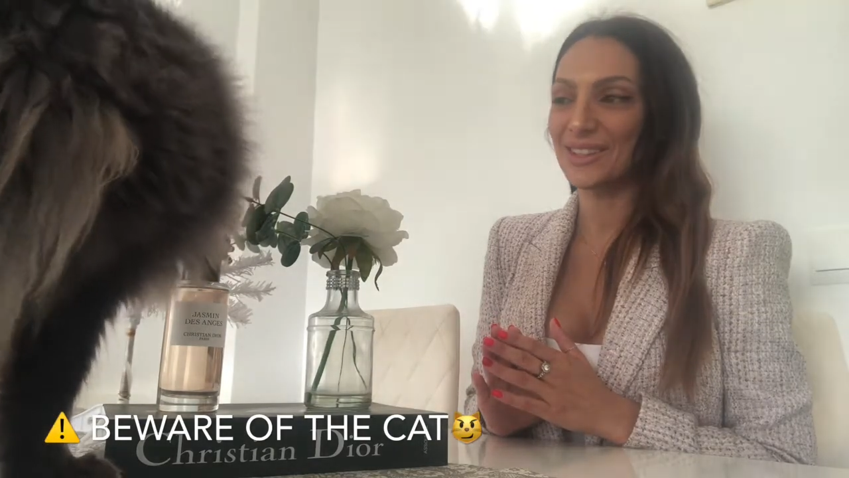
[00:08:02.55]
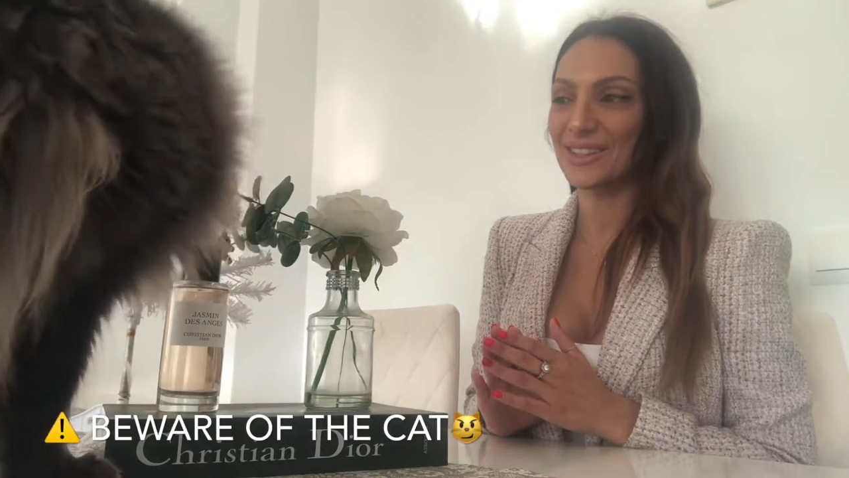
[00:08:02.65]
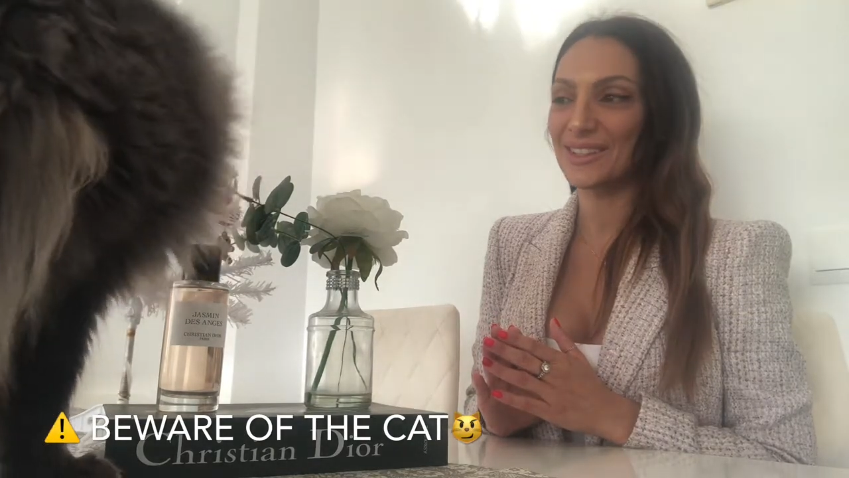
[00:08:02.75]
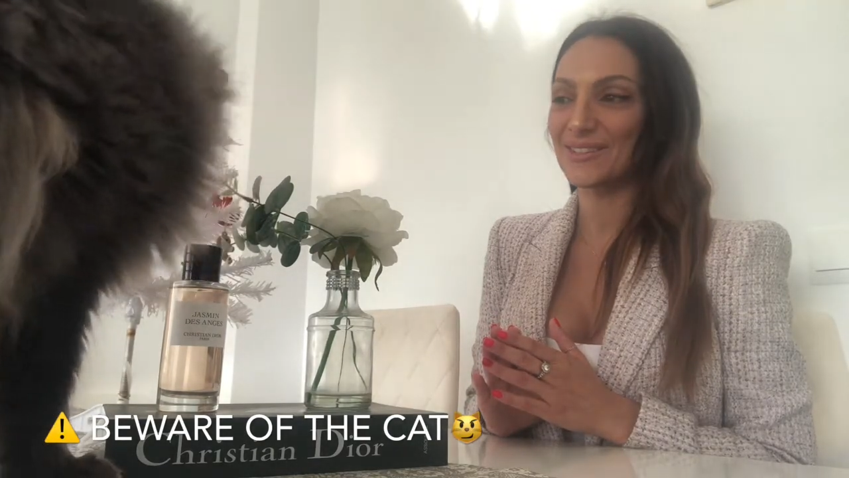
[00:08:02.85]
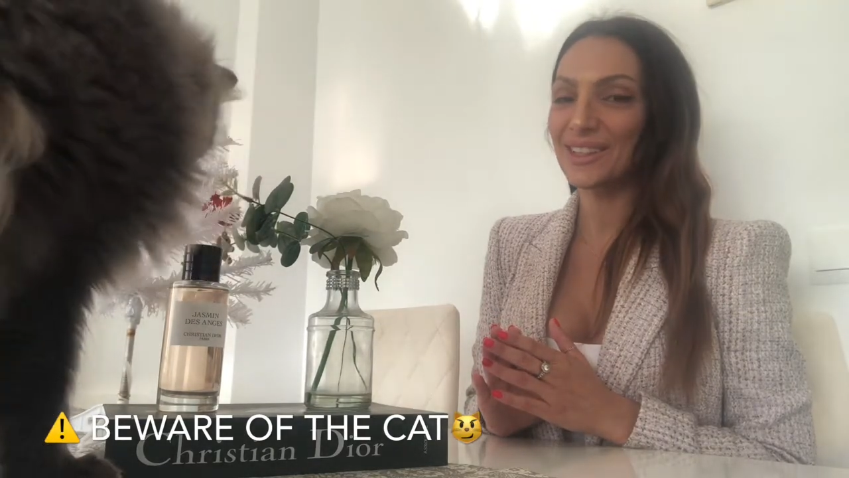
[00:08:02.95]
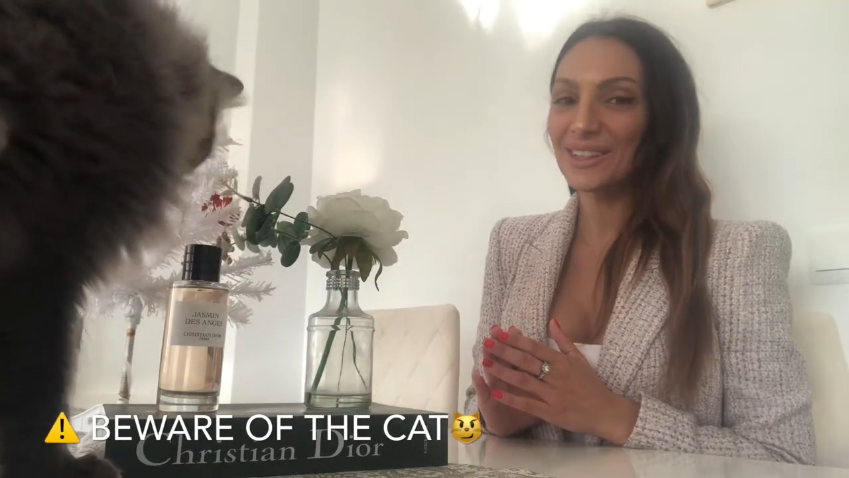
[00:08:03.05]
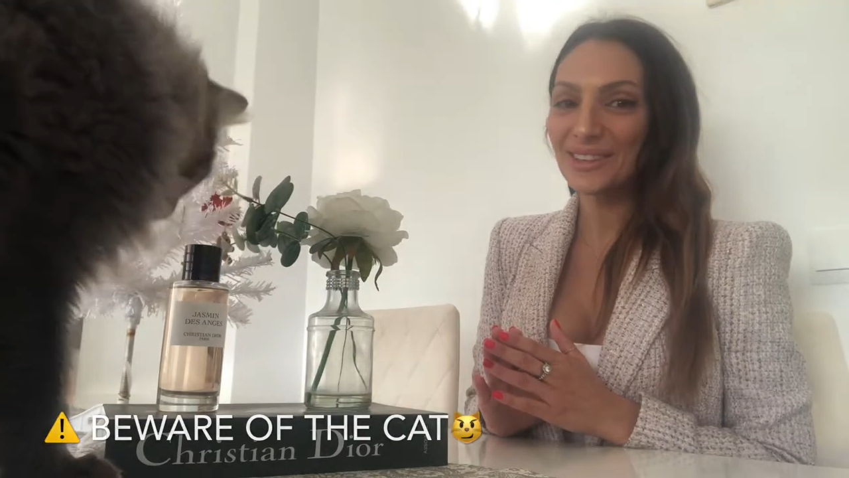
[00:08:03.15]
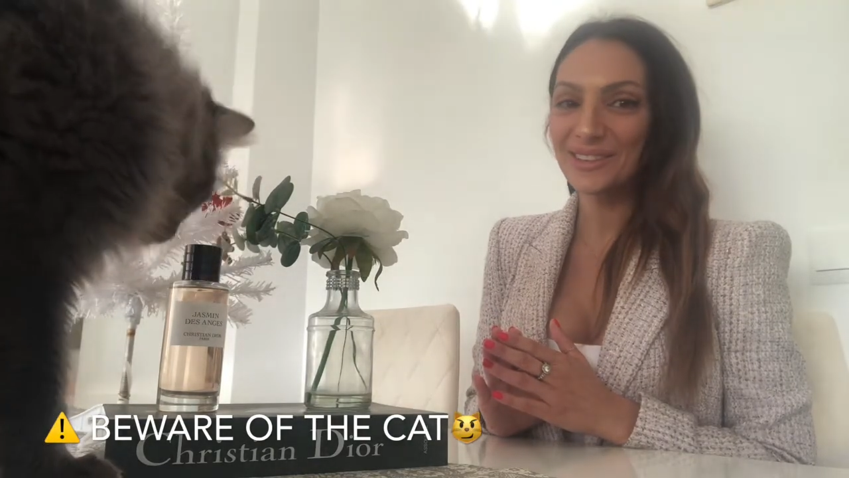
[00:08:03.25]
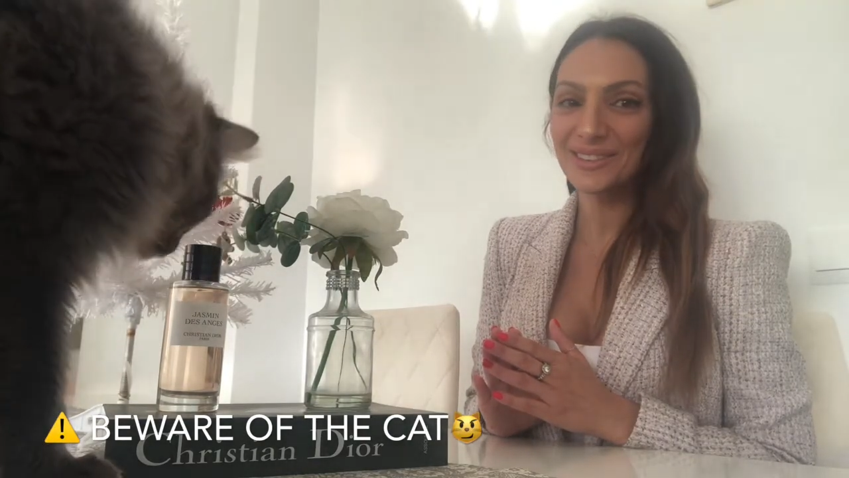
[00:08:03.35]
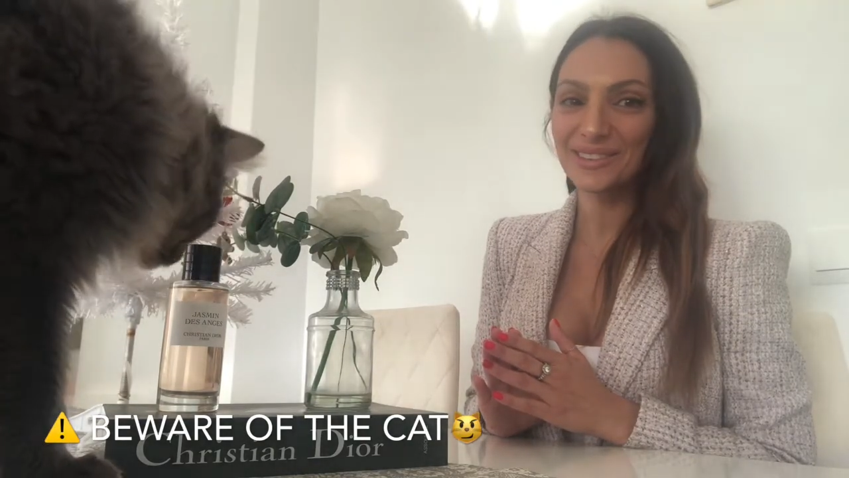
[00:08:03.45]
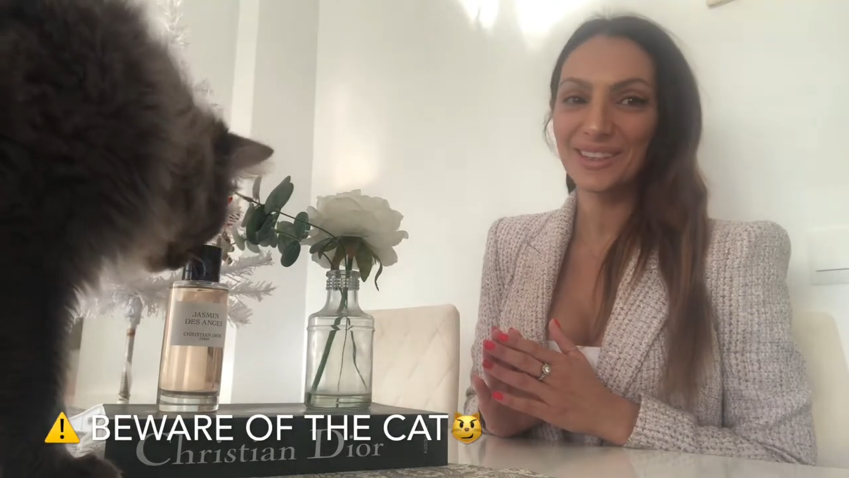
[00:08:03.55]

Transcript: this video.